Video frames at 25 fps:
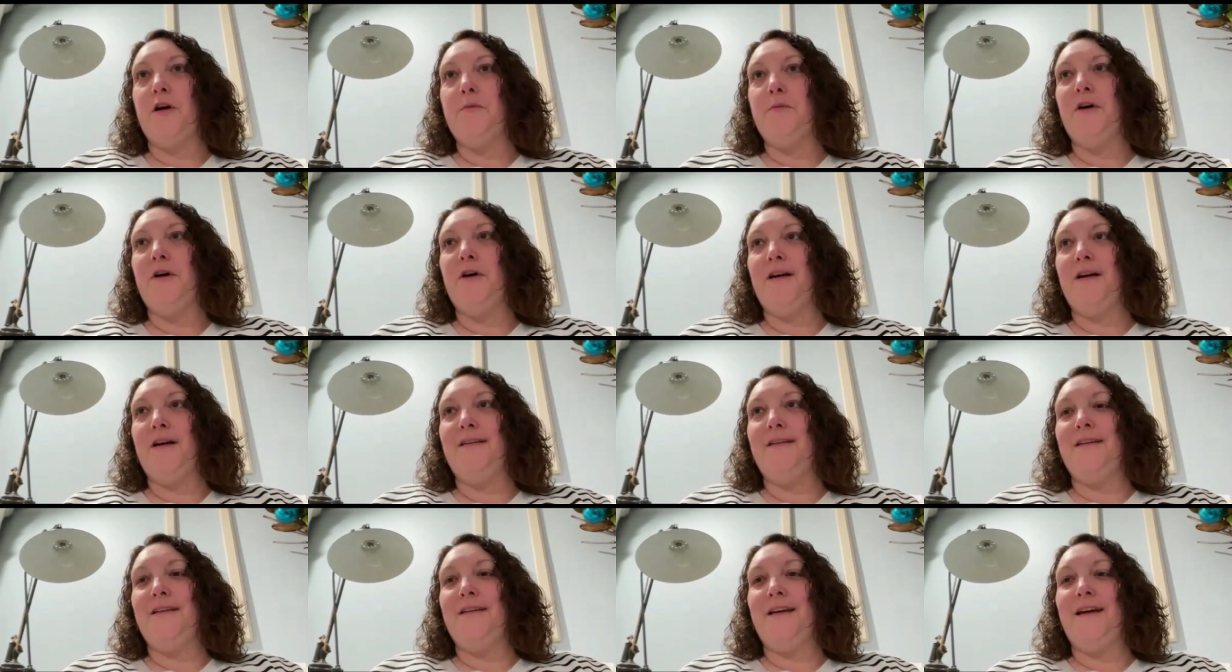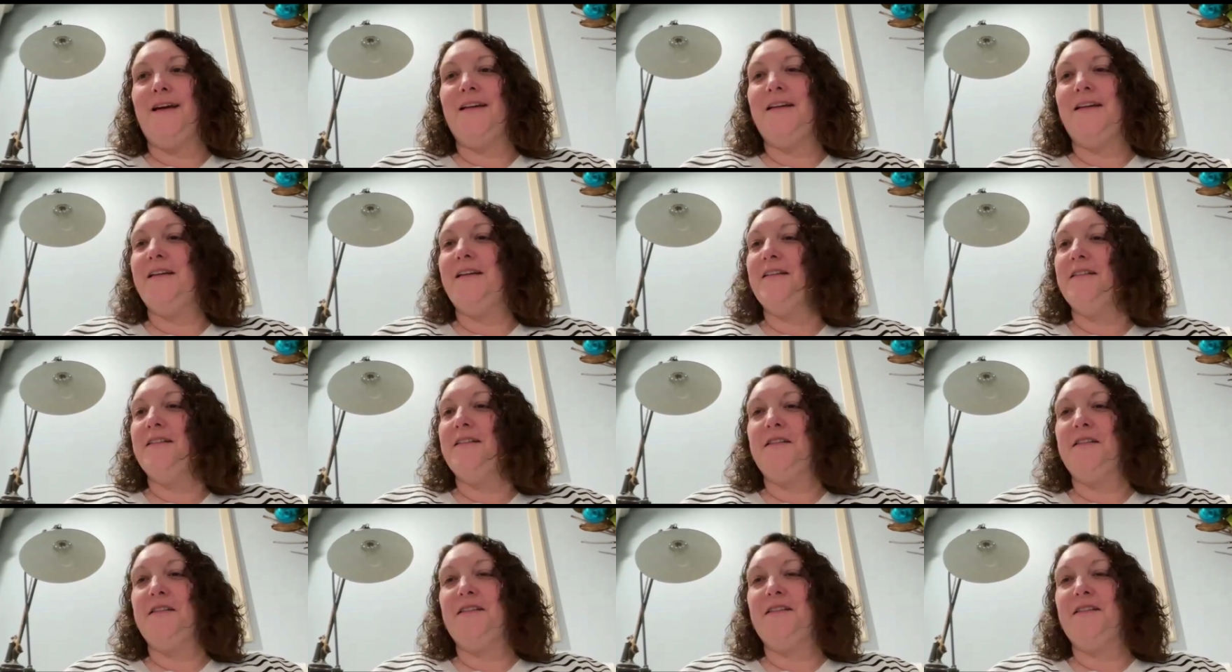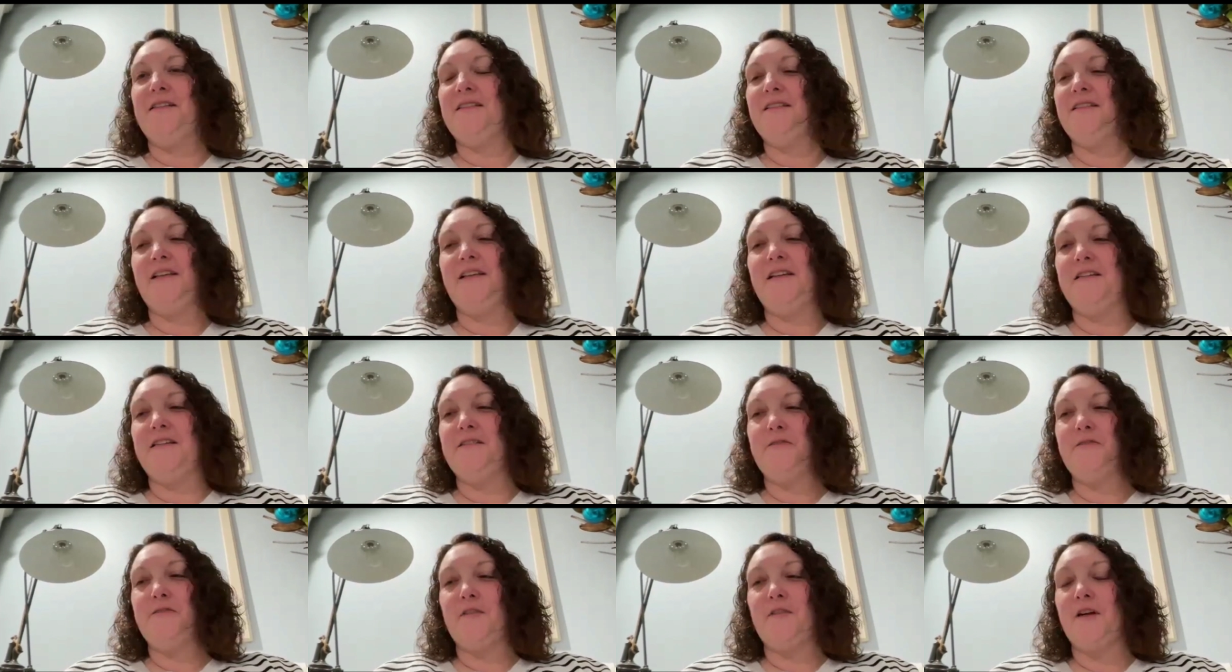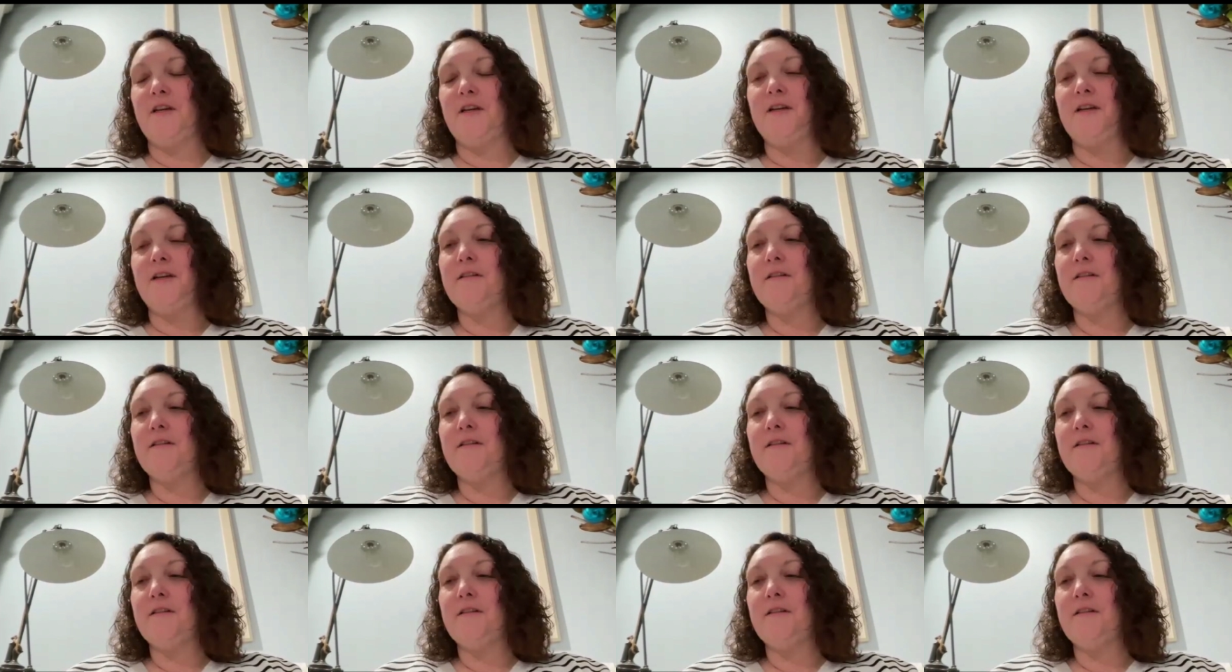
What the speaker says: But yeah, he's funny